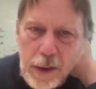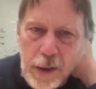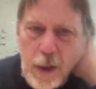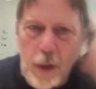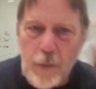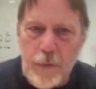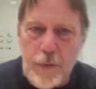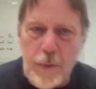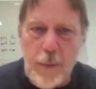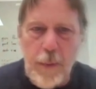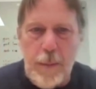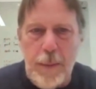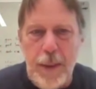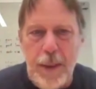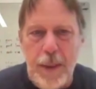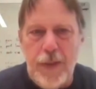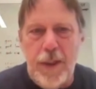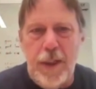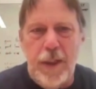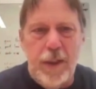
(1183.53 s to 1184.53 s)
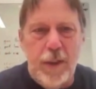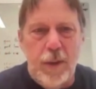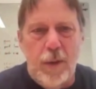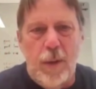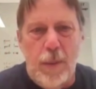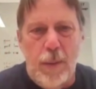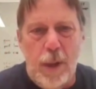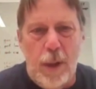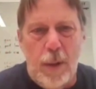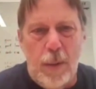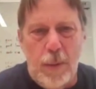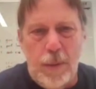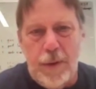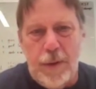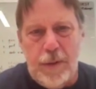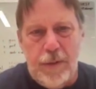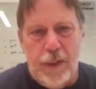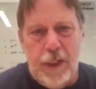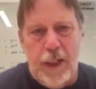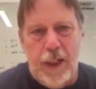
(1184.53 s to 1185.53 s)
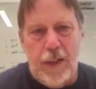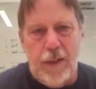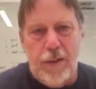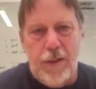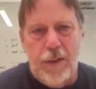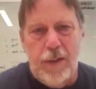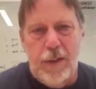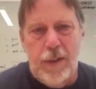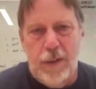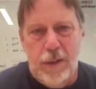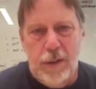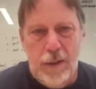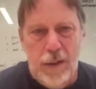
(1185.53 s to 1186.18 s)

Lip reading: go from a PC to a mobile device,